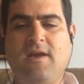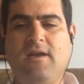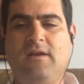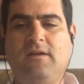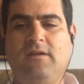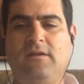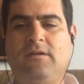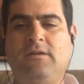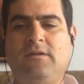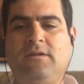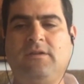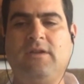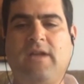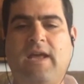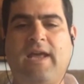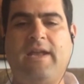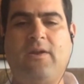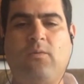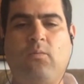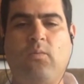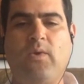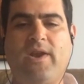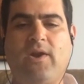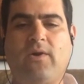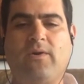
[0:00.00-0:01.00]

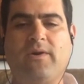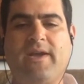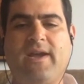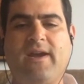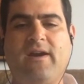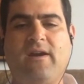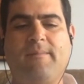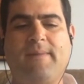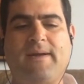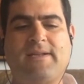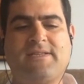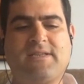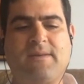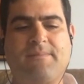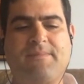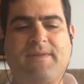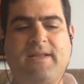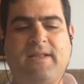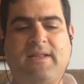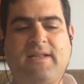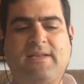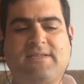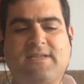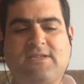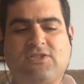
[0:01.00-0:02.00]
And we don't care about
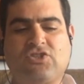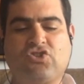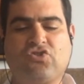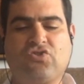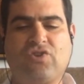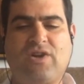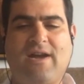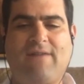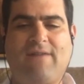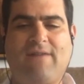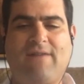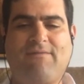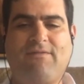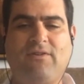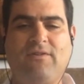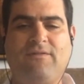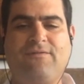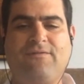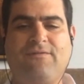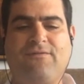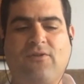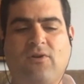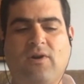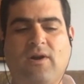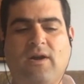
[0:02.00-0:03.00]
something unless it's traveled
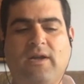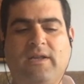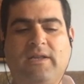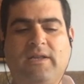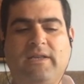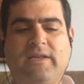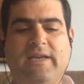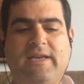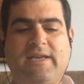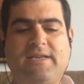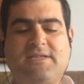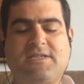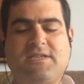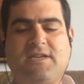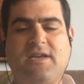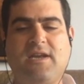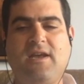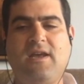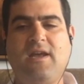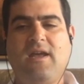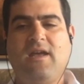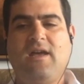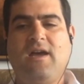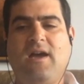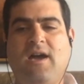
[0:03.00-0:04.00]
for at least
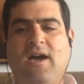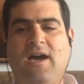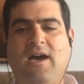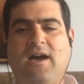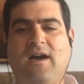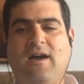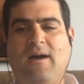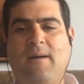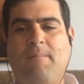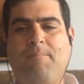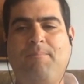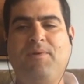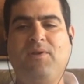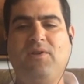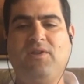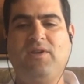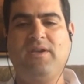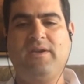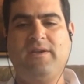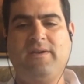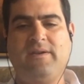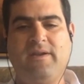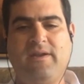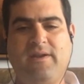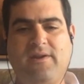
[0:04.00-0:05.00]
1
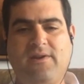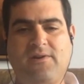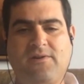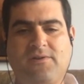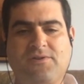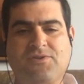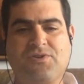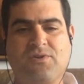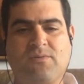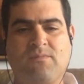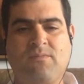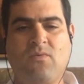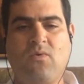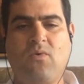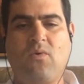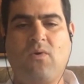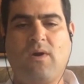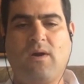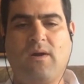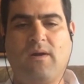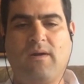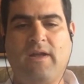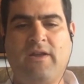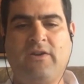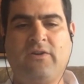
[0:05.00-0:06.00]
billion years or
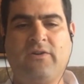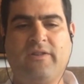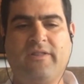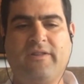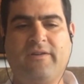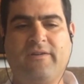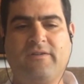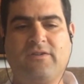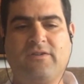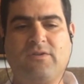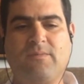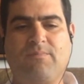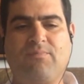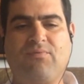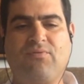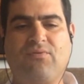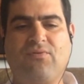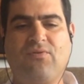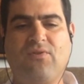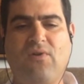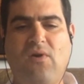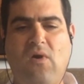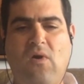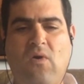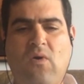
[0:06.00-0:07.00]
more in order to
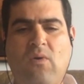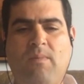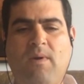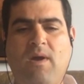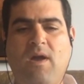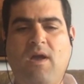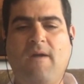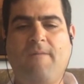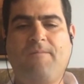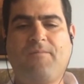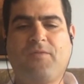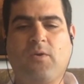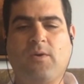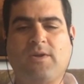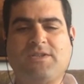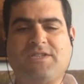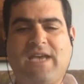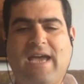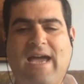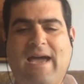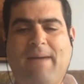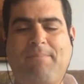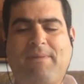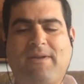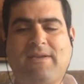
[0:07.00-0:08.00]
probe
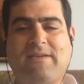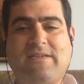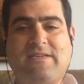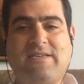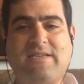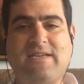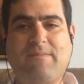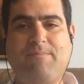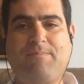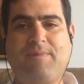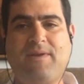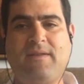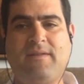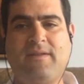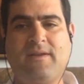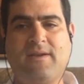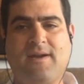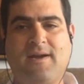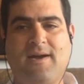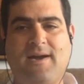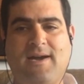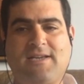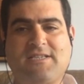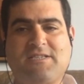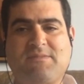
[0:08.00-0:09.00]
what's happened deep in
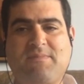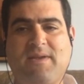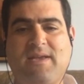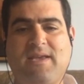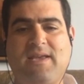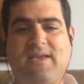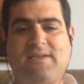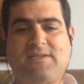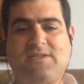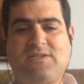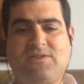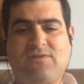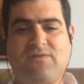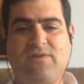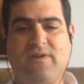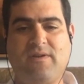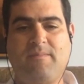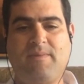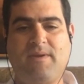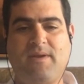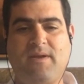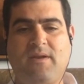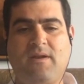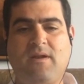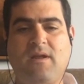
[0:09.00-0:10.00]
the cosmic history
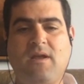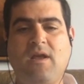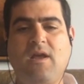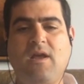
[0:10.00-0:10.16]
bin.